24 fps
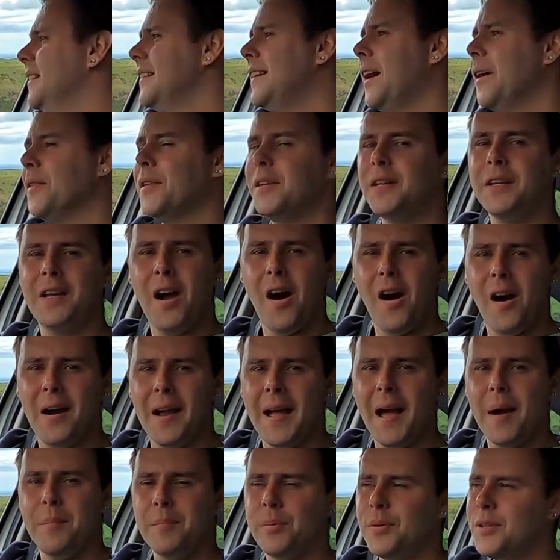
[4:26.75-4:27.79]
Now that the car
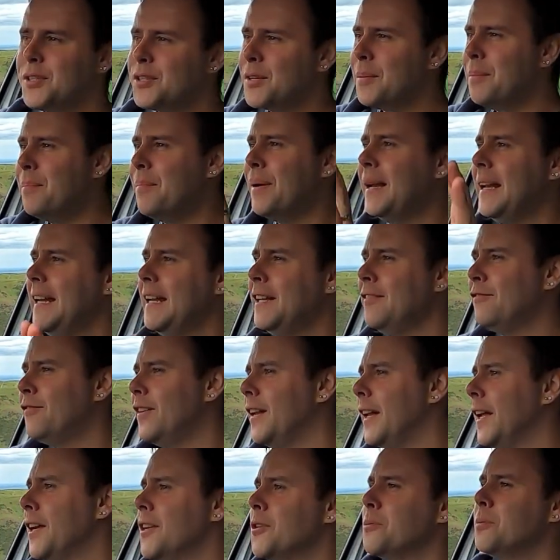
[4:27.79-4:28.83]
camper is completely
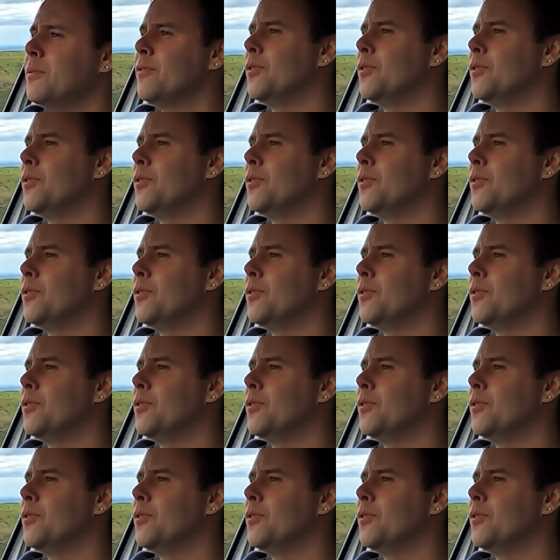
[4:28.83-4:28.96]
finished,